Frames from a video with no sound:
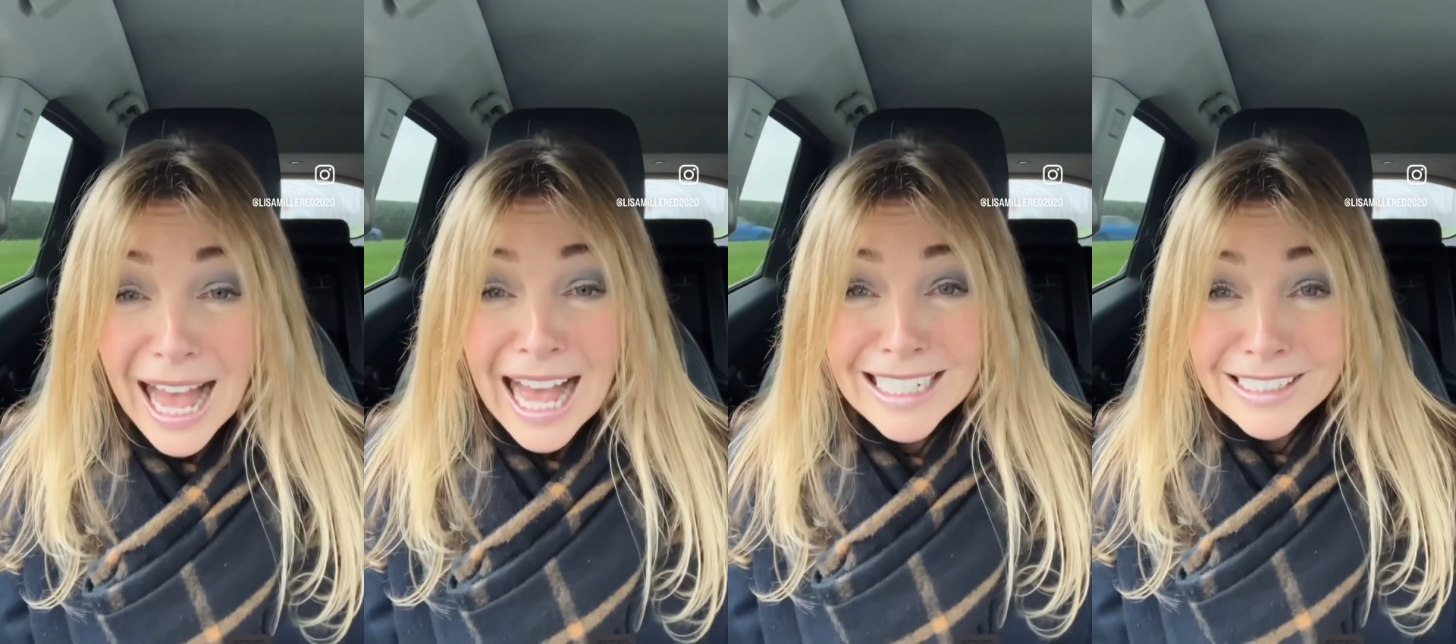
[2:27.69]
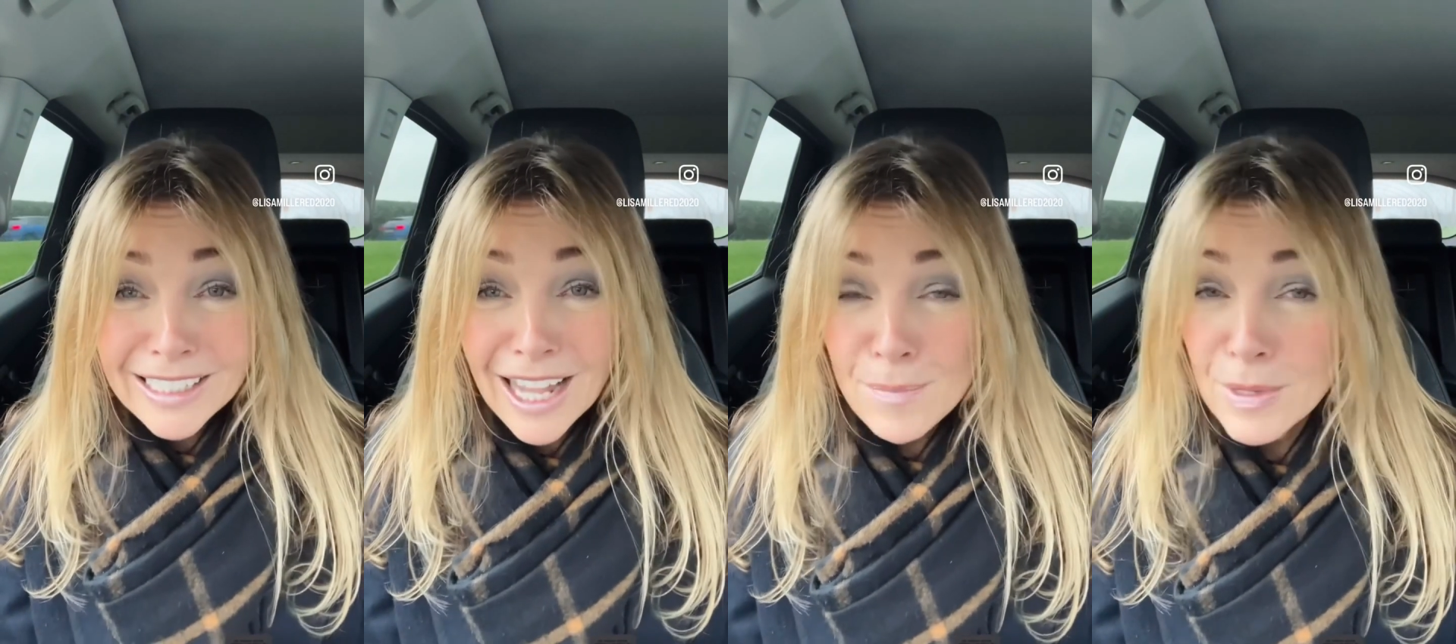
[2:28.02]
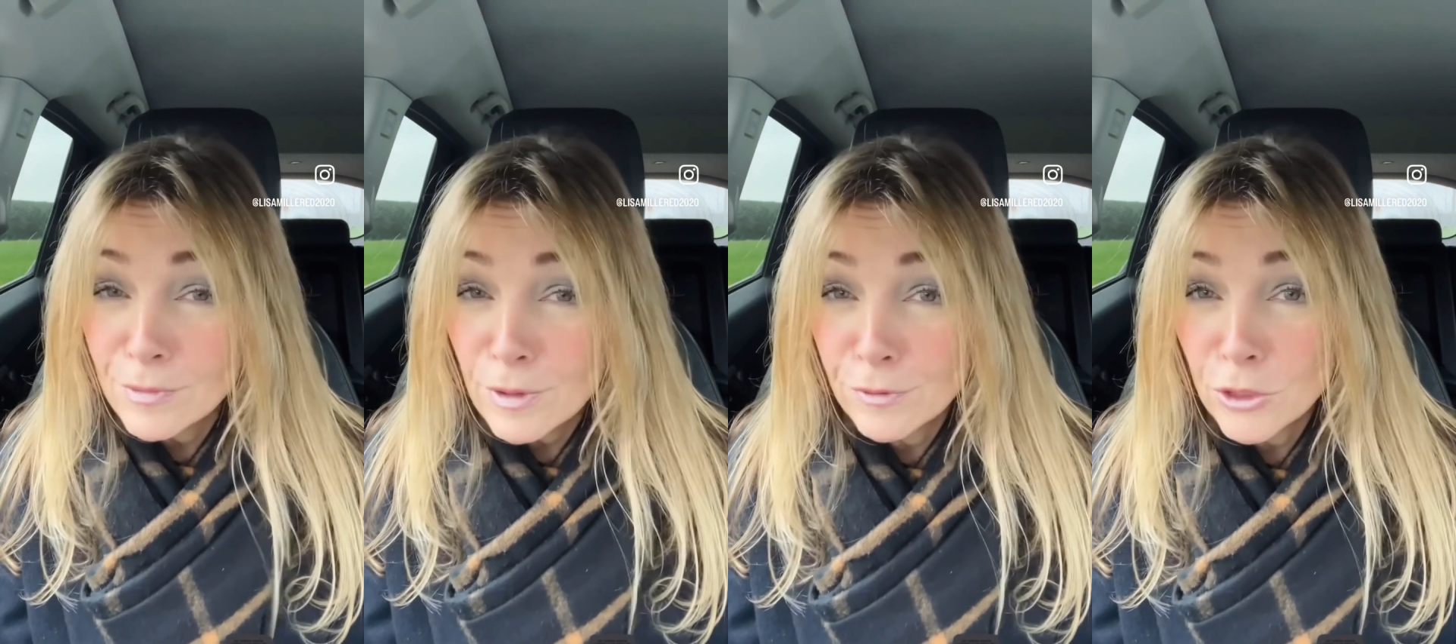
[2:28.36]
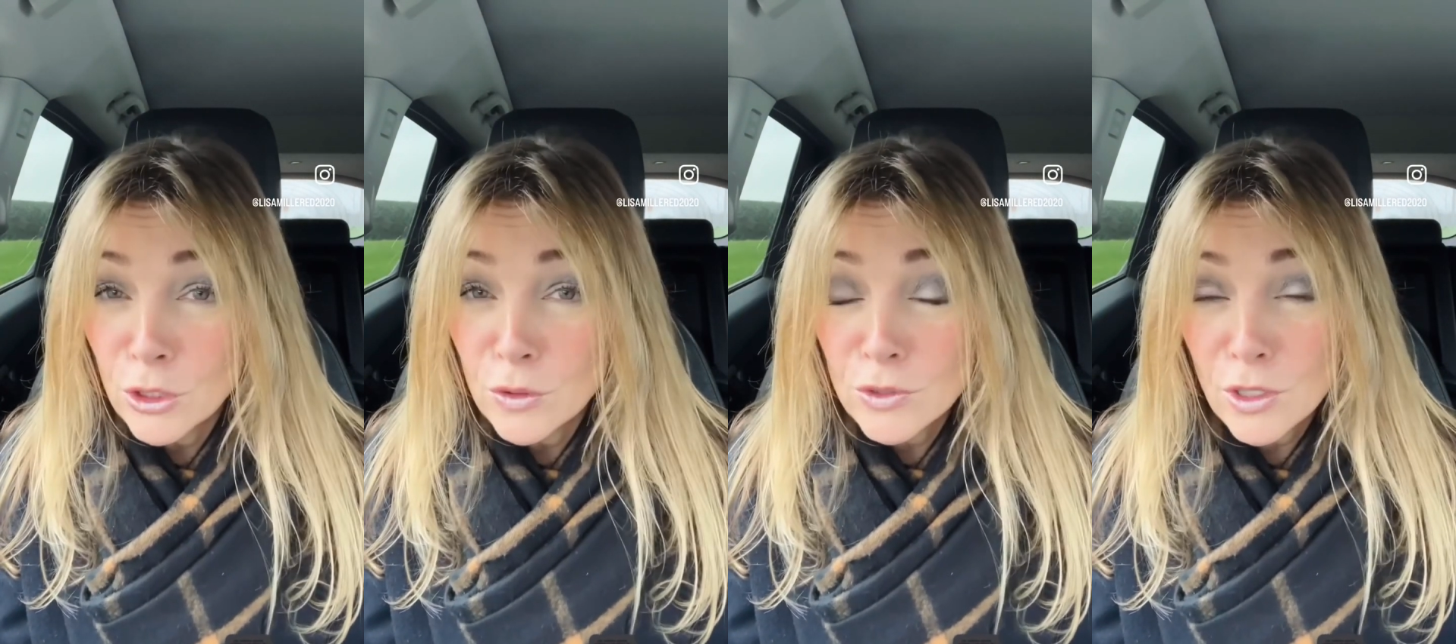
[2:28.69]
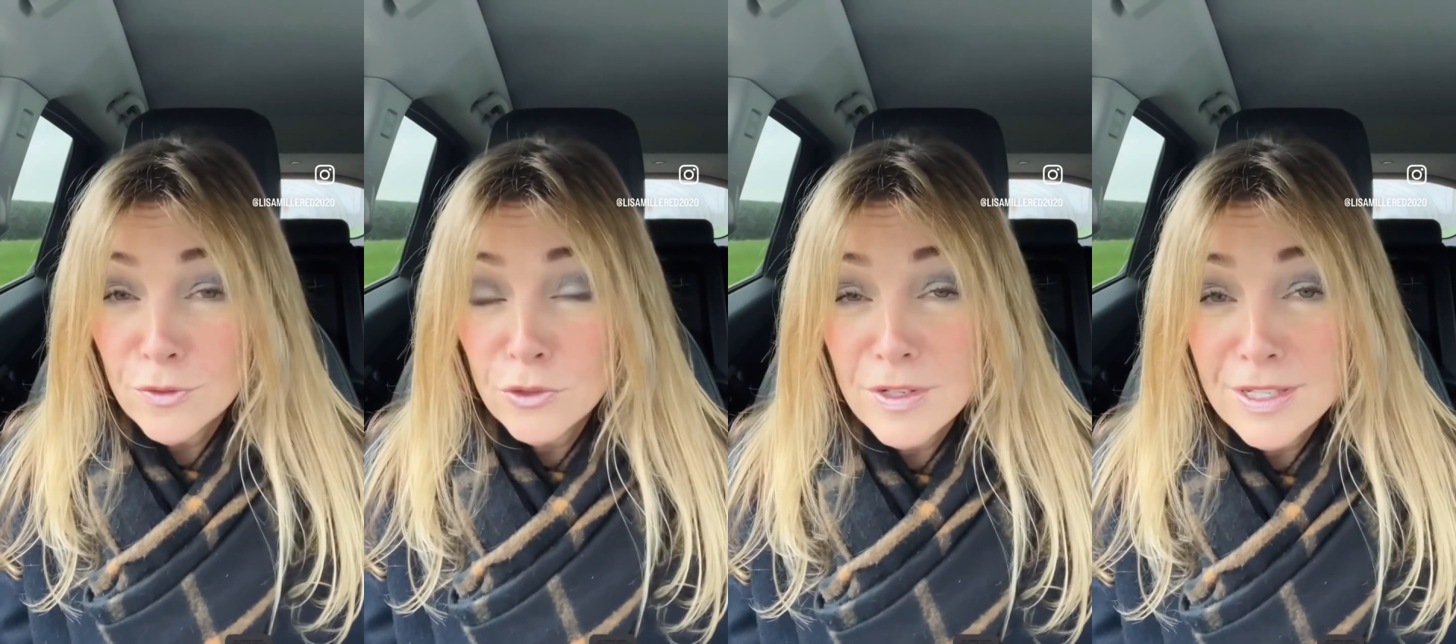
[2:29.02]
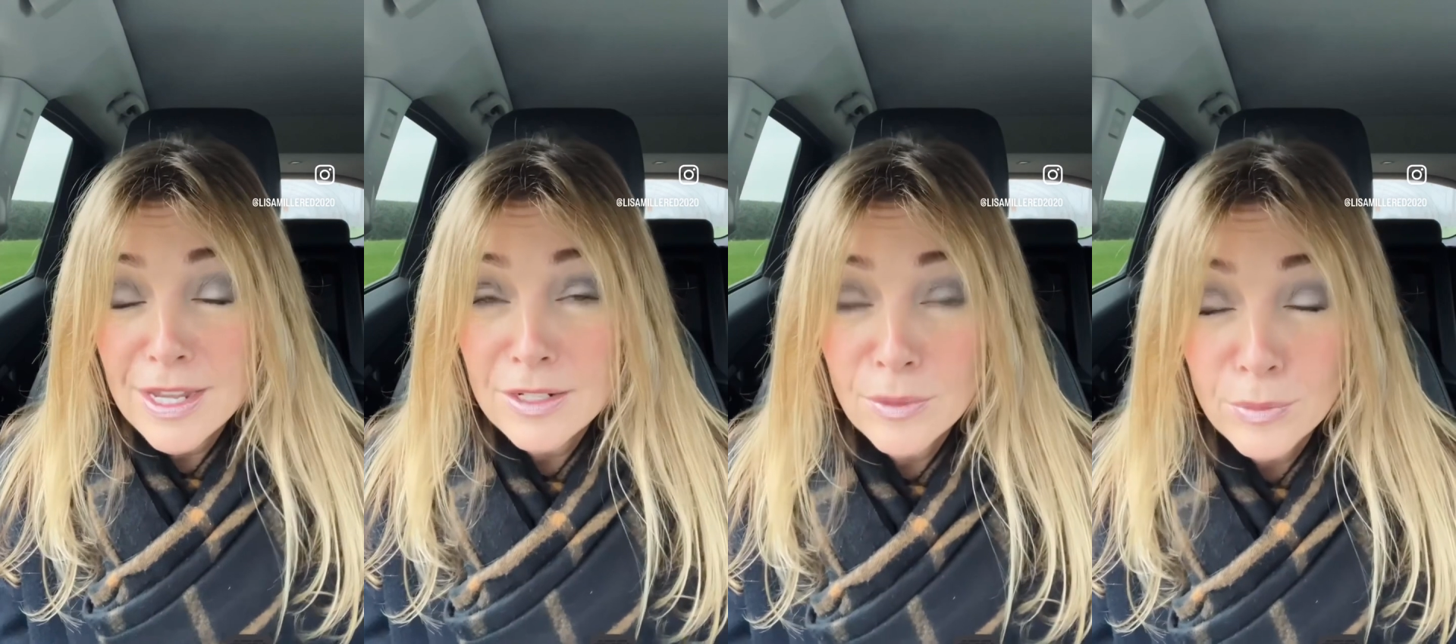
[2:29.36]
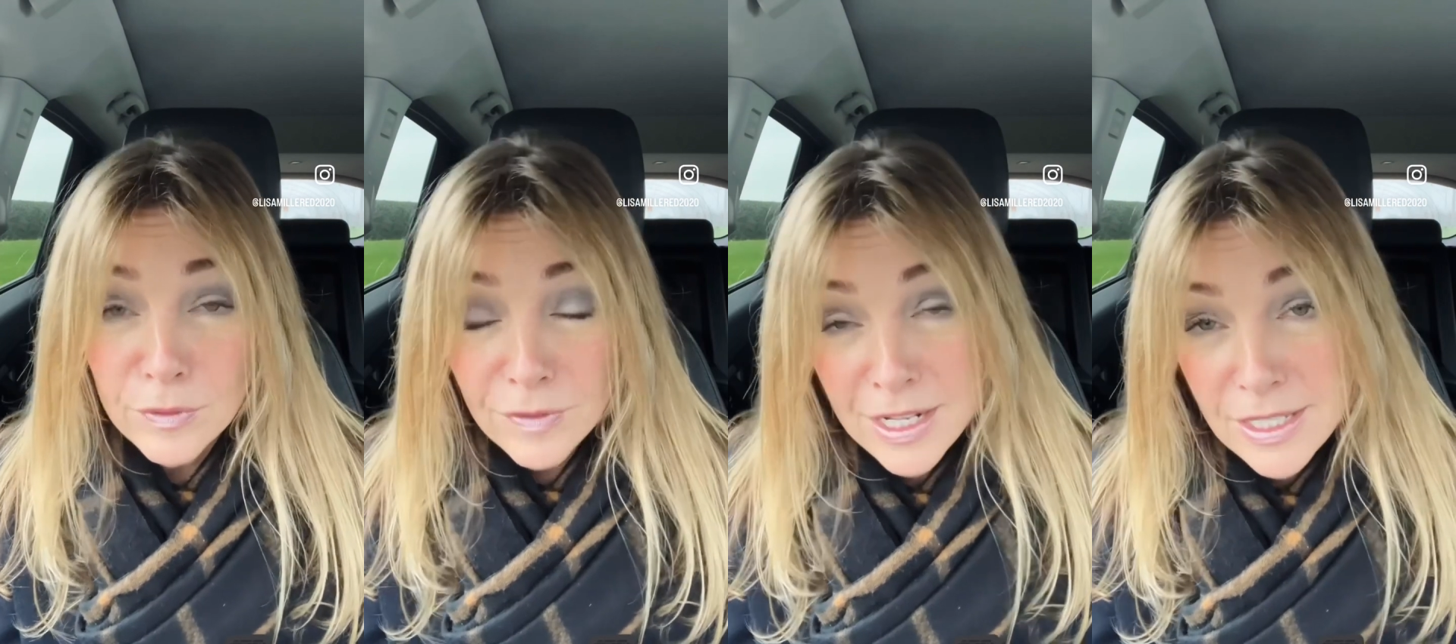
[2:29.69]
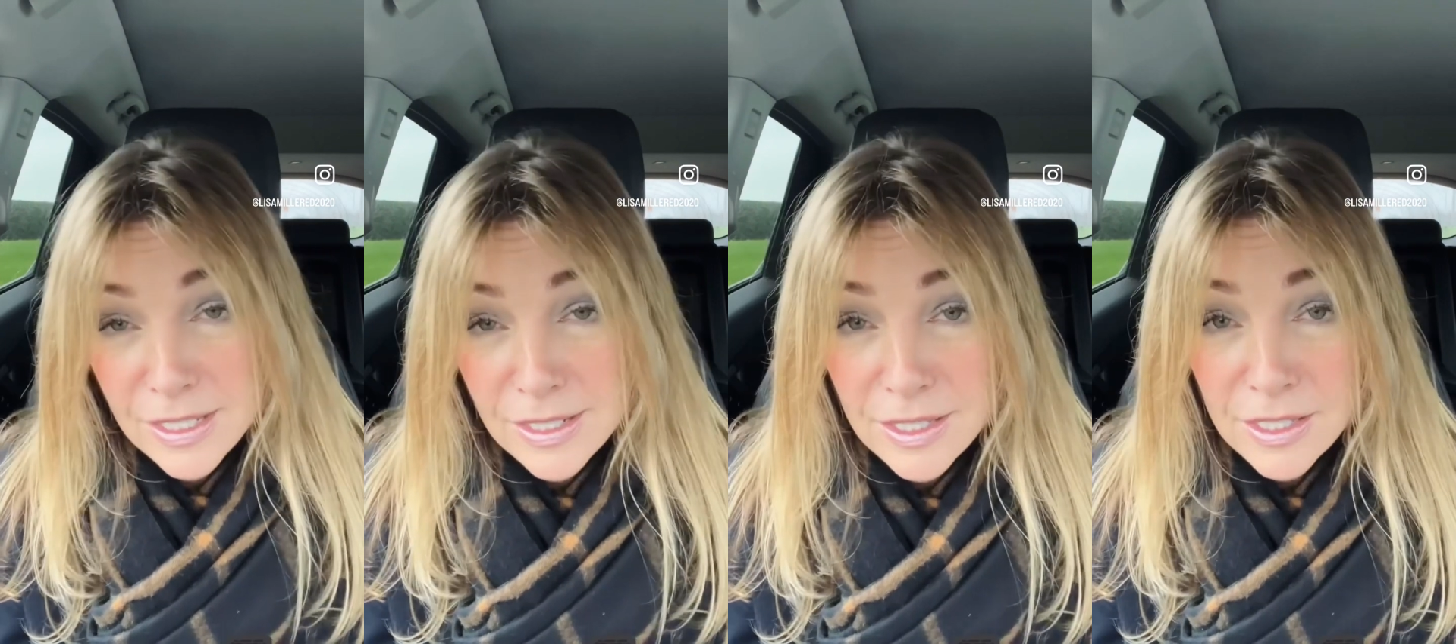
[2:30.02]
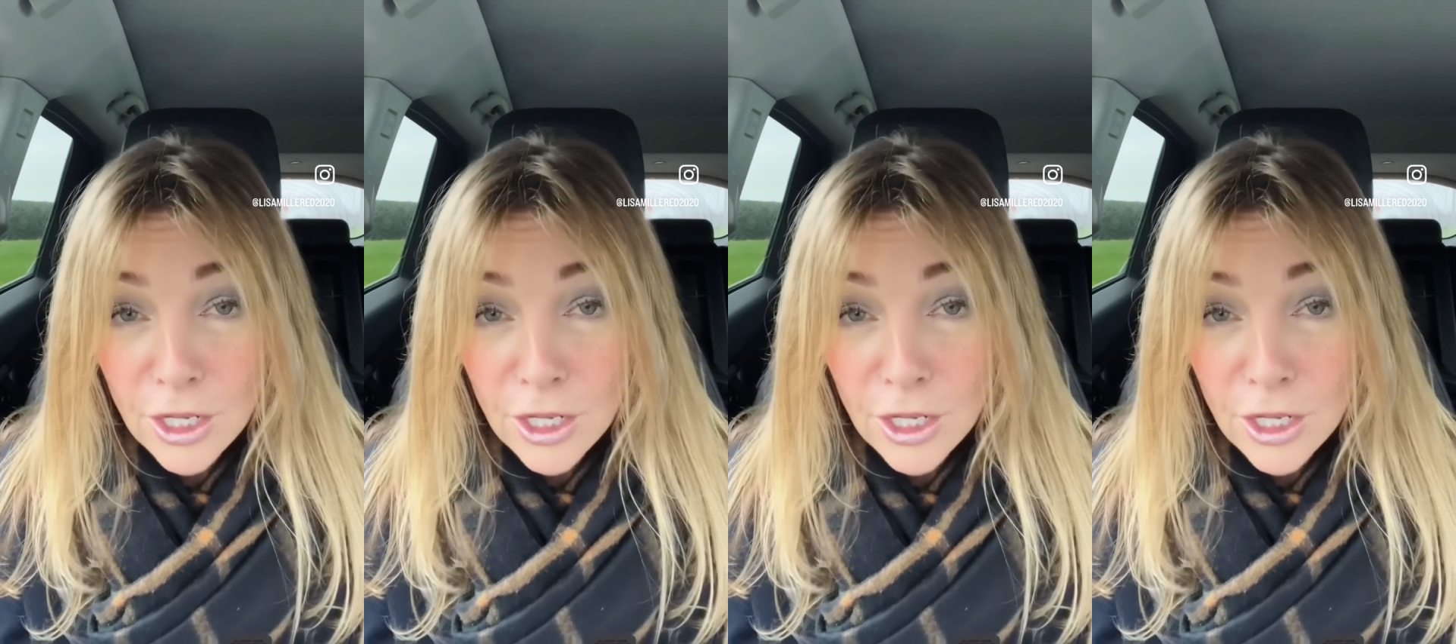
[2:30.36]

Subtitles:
and can be reviewed after a set number of lessons.